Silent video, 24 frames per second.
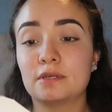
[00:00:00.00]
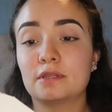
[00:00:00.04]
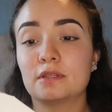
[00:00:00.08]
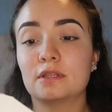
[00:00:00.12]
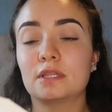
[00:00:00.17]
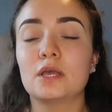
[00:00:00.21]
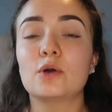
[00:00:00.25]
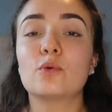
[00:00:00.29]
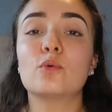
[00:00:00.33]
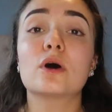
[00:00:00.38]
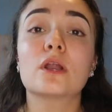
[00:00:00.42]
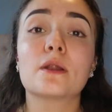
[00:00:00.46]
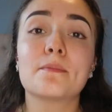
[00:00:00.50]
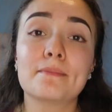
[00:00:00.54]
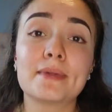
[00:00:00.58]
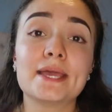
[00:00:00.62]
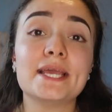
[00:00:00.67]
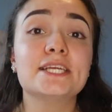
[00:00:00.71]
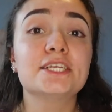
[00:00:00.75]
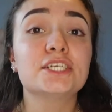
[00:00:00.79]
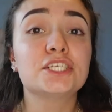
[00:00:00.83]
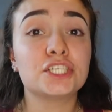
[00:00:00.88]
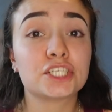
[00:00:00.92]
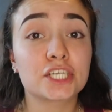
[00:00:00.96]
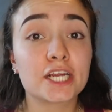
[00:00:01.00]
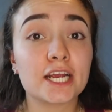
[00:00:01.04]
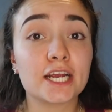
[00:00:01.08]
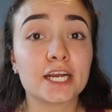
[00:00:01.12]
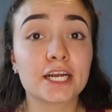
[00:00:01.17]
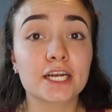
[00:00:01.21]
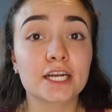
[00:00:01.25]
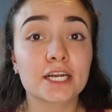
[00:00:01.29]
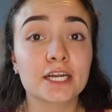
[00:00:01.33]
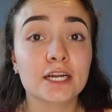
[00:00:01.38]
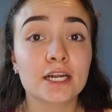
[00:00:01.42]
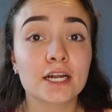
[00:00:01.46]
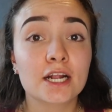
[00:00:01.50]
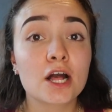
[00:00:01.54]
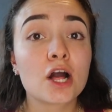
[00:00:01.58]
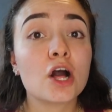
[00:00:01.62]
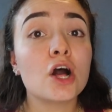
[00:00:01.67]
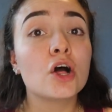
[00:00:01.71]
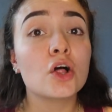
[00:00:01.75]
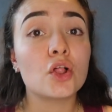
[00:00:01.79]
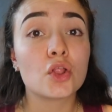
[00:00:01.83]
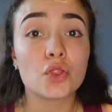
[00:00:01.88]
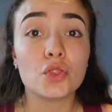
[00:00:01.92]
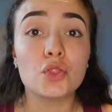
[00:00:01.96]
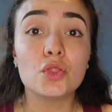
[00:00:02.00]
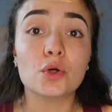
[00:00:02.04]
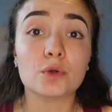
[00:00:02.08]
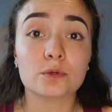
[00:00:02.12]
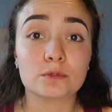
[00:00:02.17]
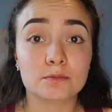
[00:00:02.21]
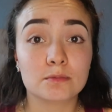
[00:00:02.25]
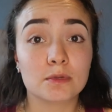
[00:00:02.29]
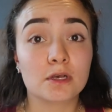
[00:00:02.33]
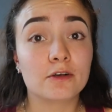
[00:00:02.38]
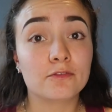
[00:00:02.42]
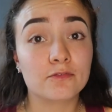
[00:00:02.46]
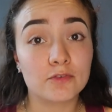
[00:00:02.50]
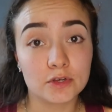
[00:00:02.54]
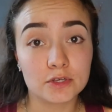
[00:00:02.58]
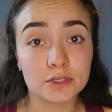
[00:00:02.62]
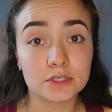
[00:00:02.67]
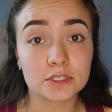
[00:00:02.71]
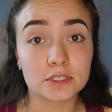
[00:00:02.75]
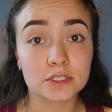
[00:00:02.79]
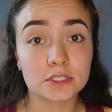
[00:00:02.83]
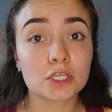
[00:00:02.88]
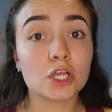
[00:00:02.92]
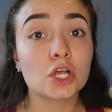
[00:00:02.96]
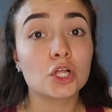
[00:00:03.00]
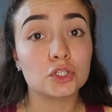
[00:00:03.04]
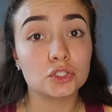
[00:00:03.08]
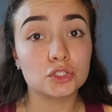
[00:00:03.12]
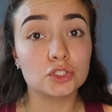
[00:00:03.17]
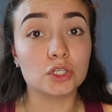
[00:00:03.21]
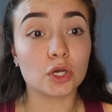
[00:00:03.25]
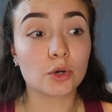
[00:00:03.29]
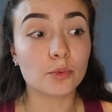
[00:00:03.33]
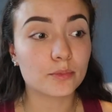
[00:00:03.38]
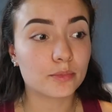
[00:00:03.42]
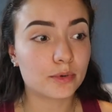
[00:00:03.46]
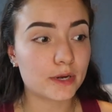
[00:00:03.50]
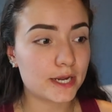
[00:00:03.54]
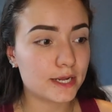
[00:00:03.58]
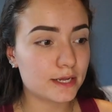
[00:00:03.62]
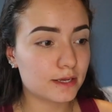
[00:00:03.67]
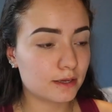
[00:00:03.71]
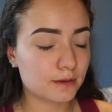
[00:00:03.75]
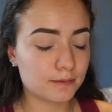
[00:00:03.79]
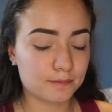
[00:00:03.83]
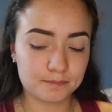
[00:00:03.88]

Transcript: They want to make sure those motherfuckers don't break,